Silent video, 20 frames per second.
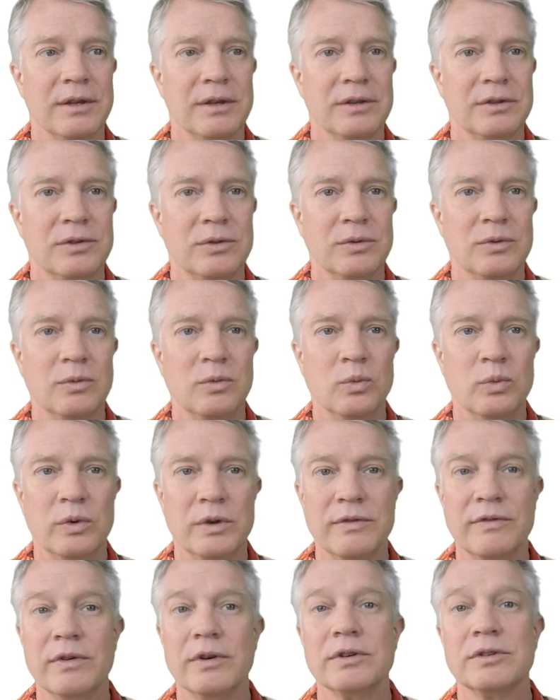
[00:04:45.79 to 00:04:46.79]
to
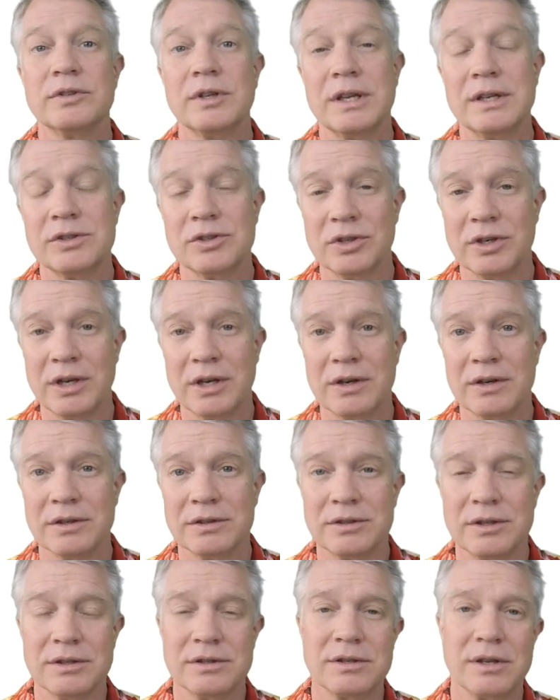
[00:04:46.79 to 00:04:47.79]
reverse engineer
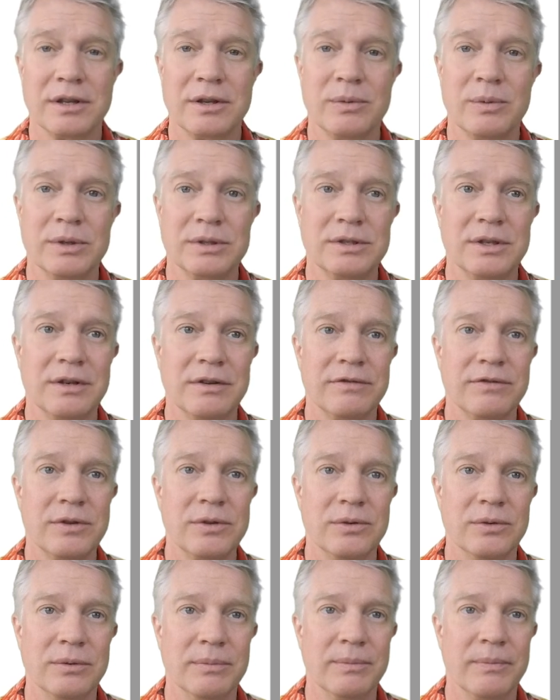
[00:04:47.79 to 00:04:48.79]
essentially what's in a
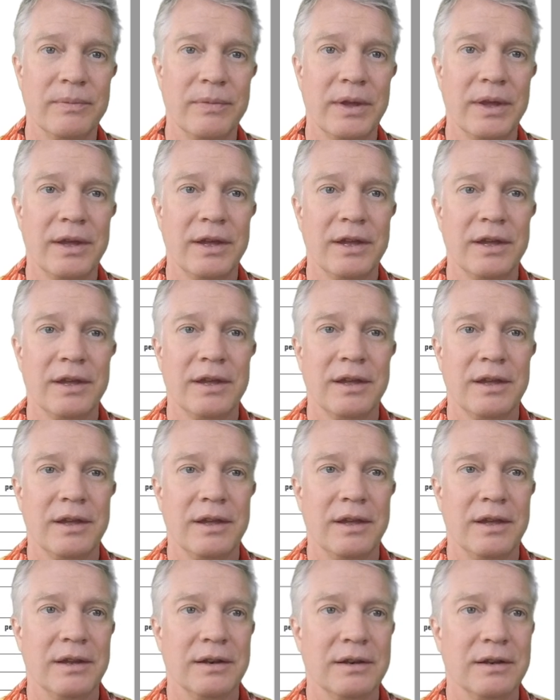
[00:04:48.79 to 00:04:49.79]
food.
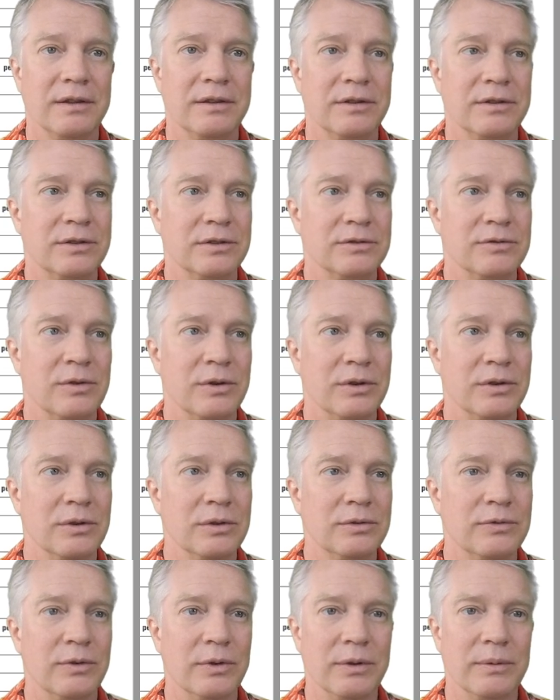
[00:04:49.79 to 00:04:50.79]
And this is very
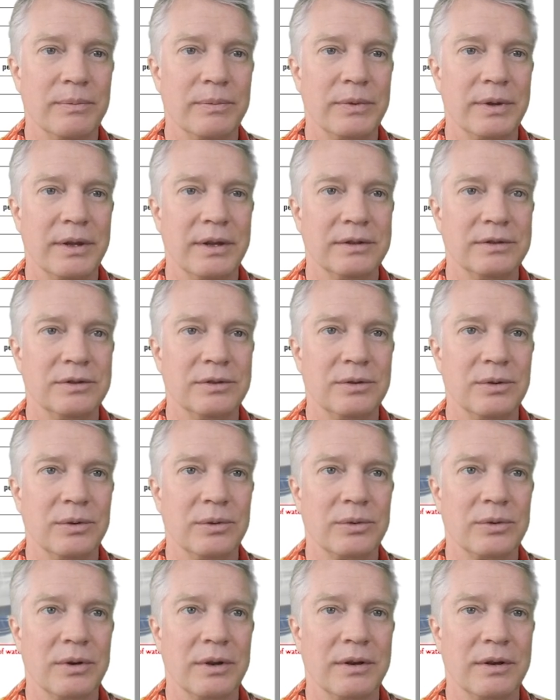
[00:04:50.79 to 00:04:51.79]
useful as you go
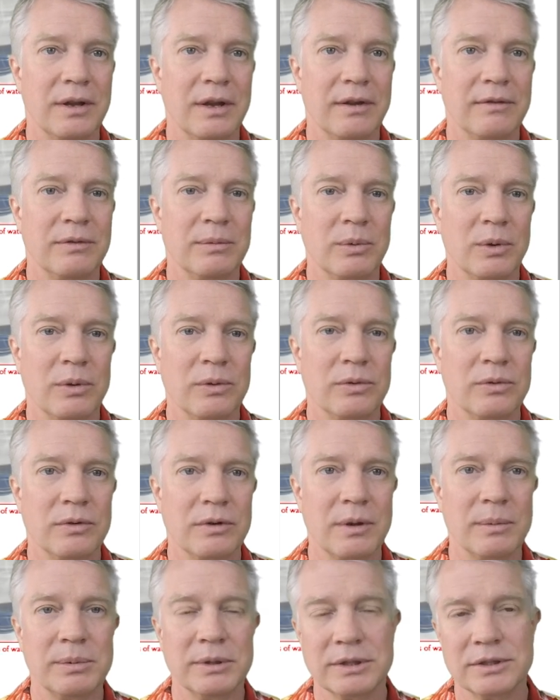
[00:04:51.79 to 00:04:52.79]
through, and I have him go through a
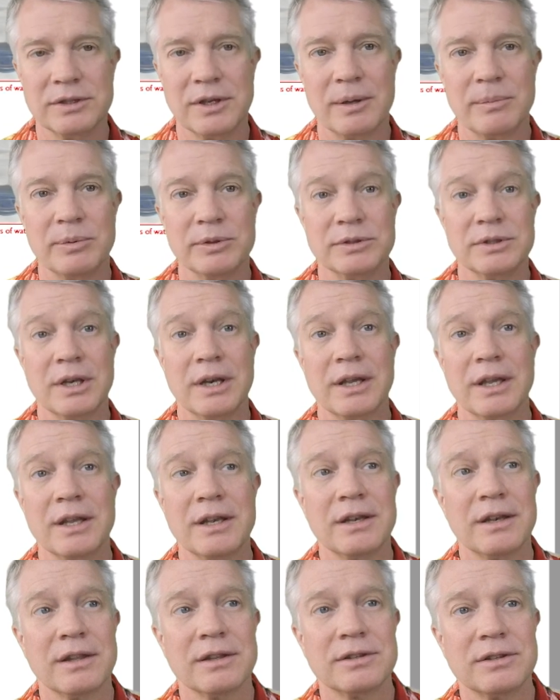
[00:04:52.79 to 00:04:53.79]
couple examples. Then I get
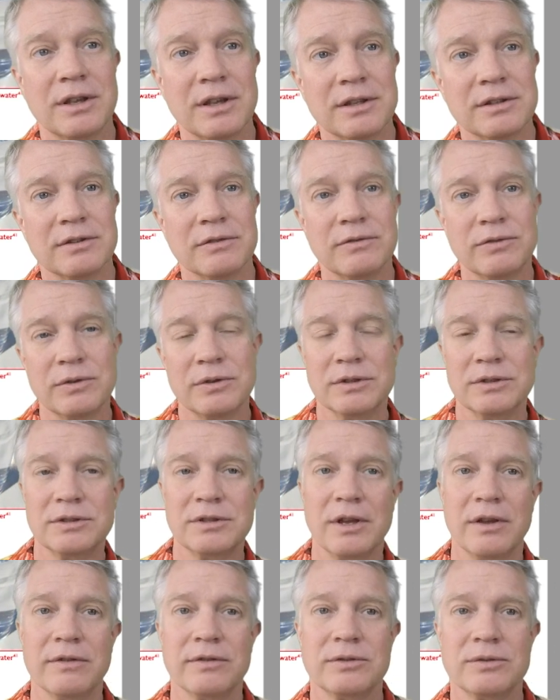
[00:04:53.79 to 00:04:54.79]
into the science of food
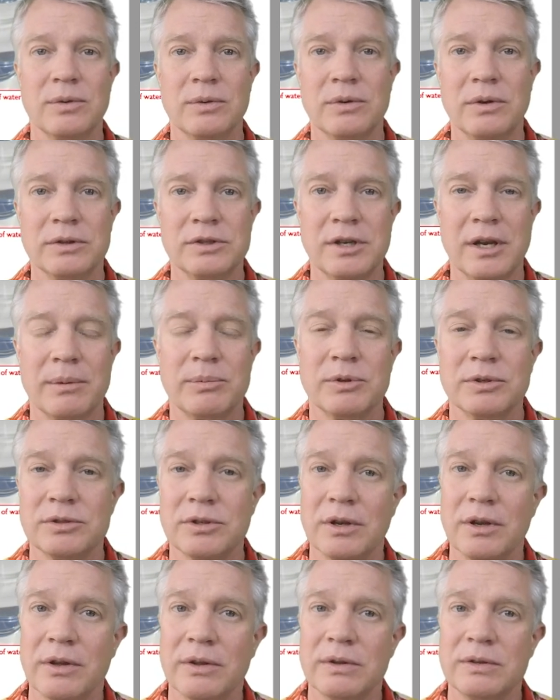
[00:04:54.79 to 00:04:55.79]
itself, so chapters
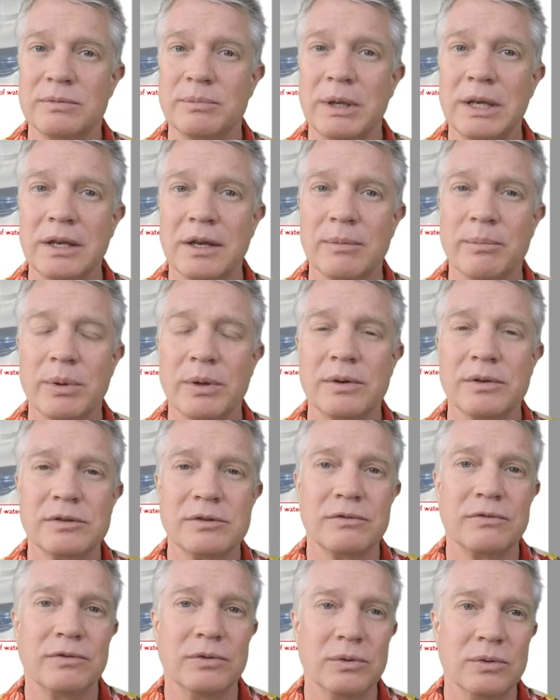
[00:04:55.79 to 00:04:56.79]
on all those main
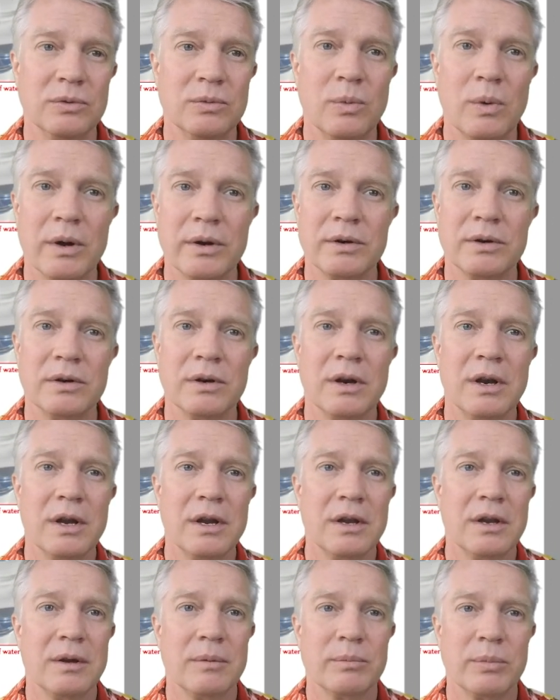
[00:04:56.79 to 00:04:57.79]
components of food: water,
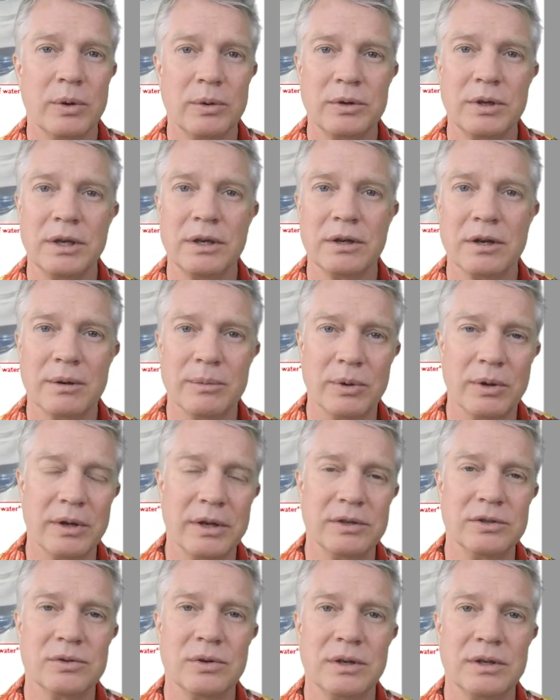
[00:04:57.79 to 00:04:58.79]
protein,
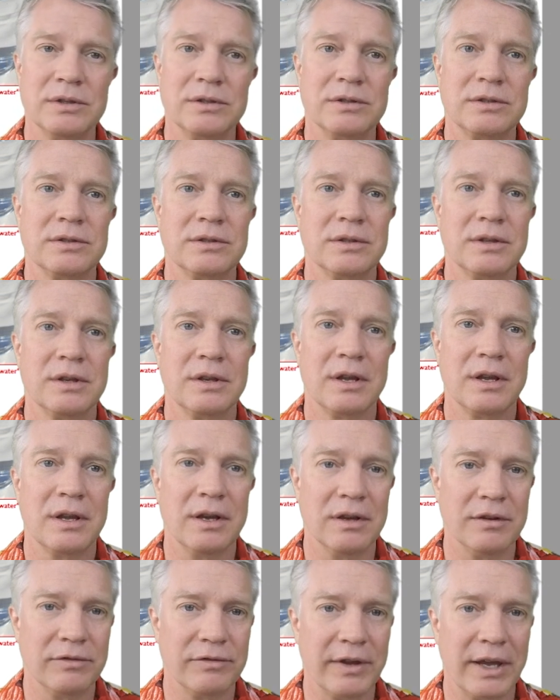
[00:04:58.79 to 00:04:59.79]
carbohydrates,
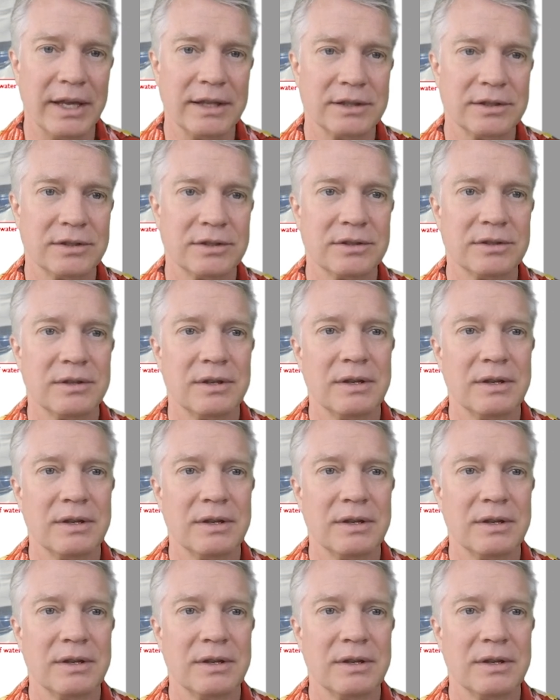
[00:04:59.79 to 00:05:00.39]
fats,